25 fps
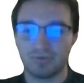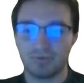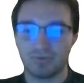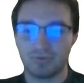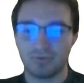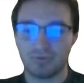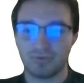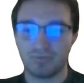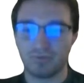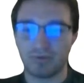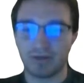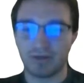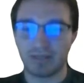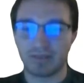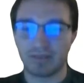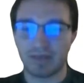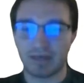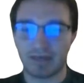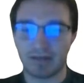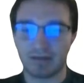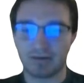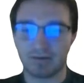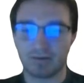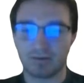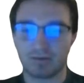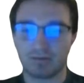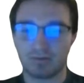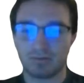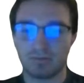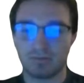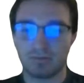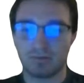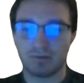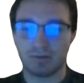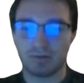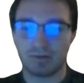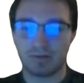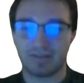we then
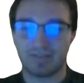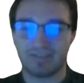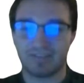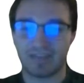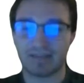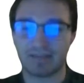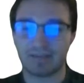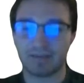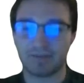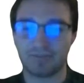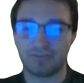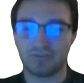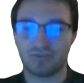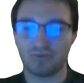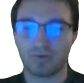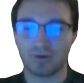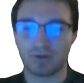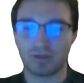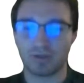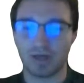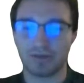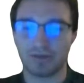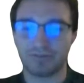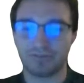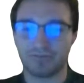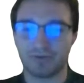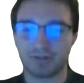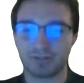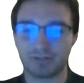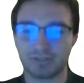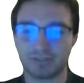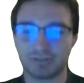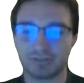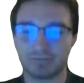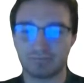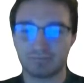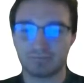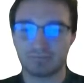send this to our loss
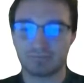function.